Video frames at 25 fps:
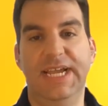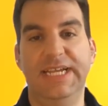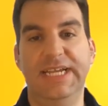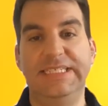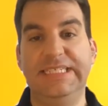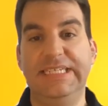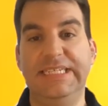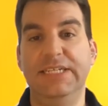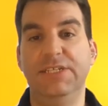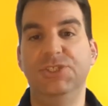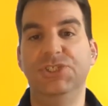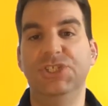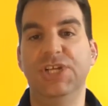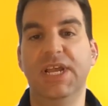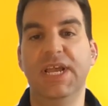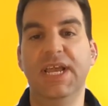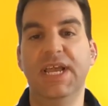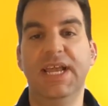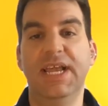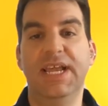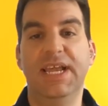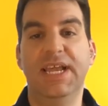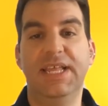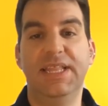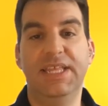I teach
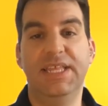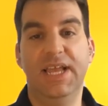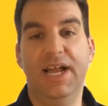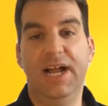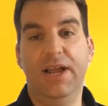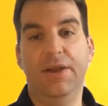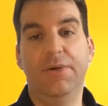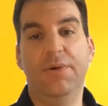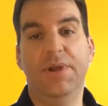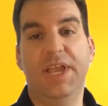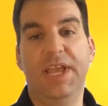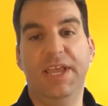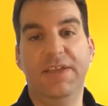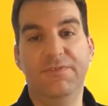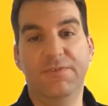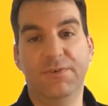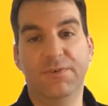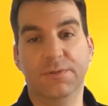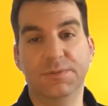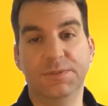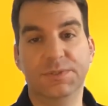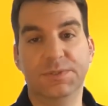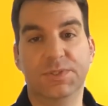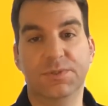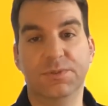in the Ira A.
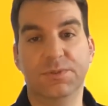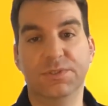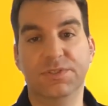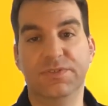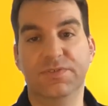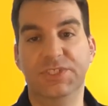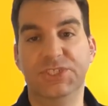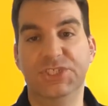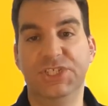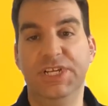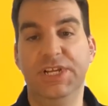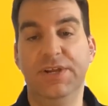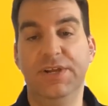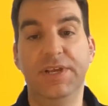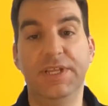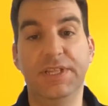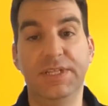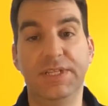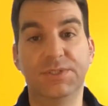Fulton Schools of Engineering,